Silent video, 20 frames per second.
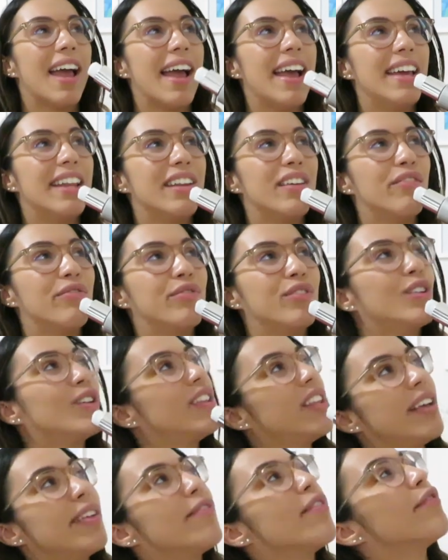And if you
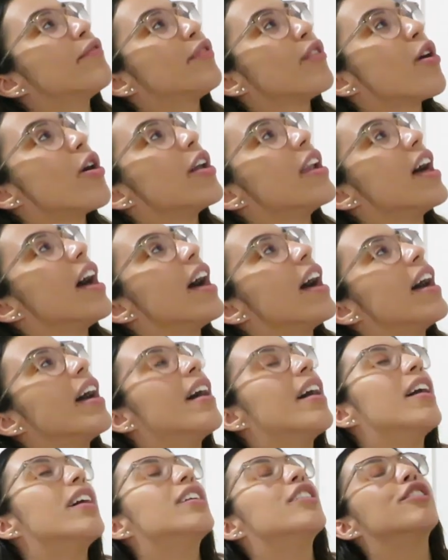live in
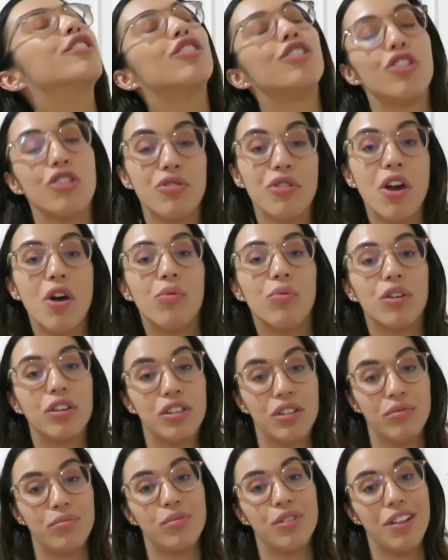Florida, you know what
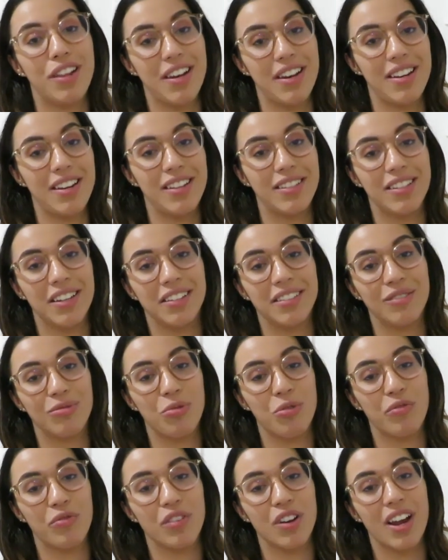humidity does
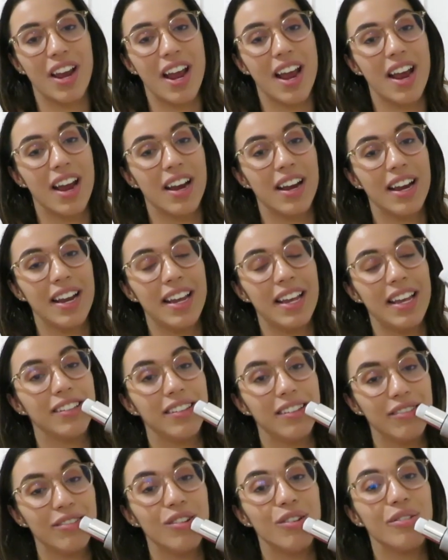with your hair.
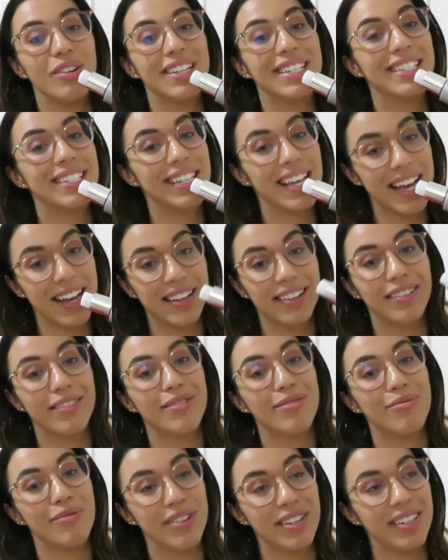You know
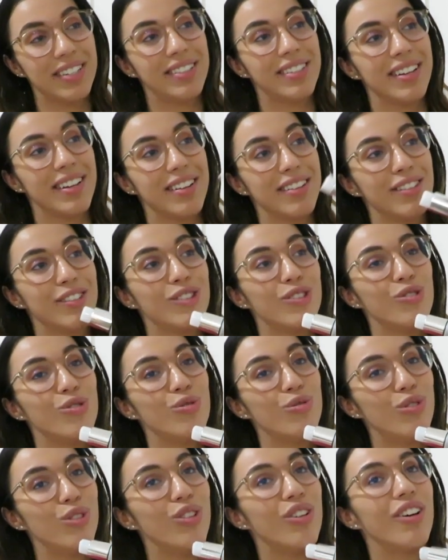exactly what it does.
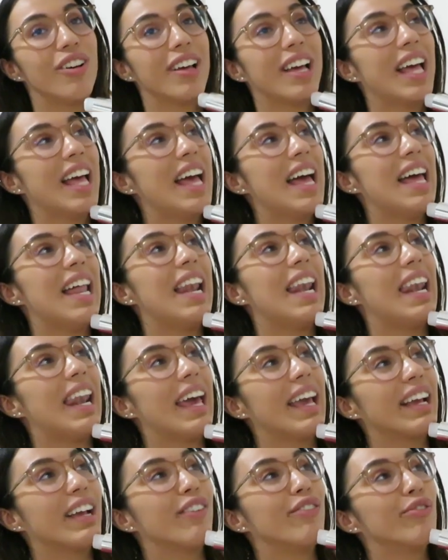You look
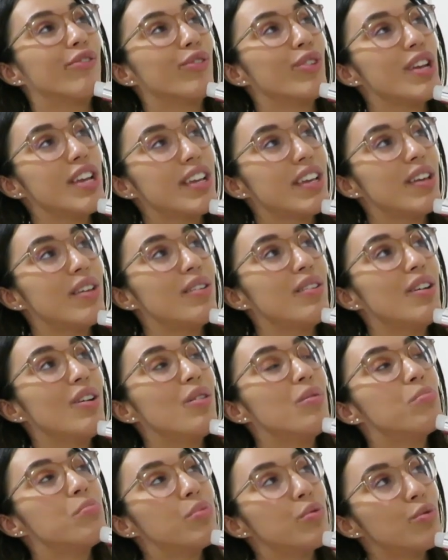like a freaking
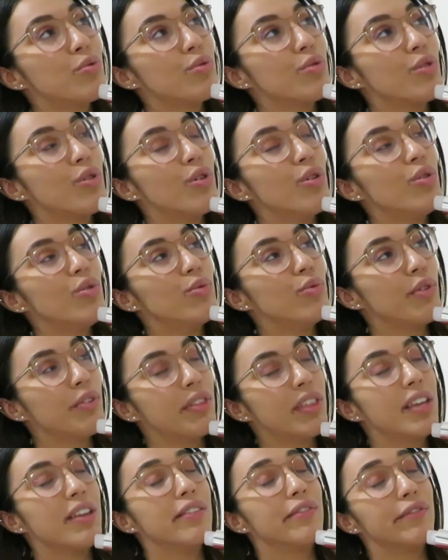poodle
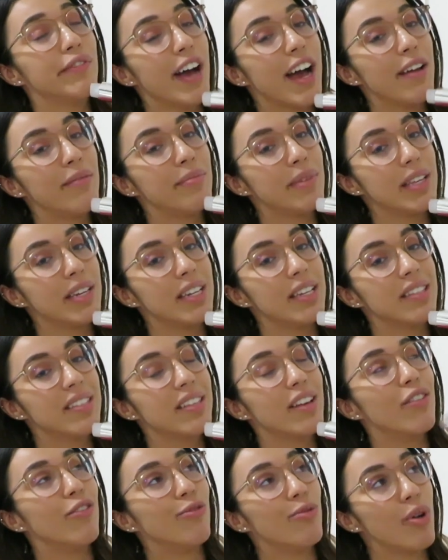within five
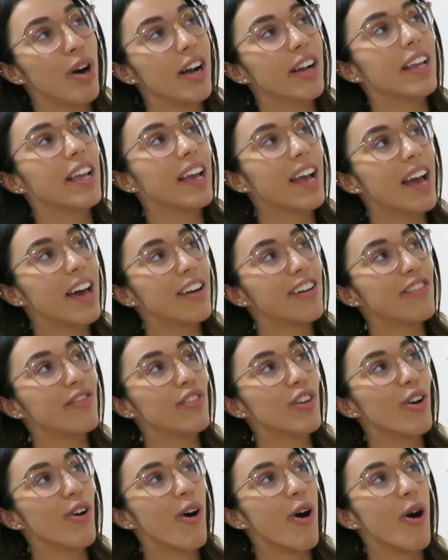minutes of walking out
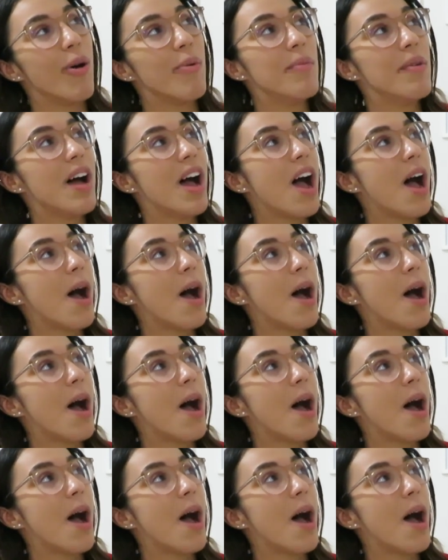of your home.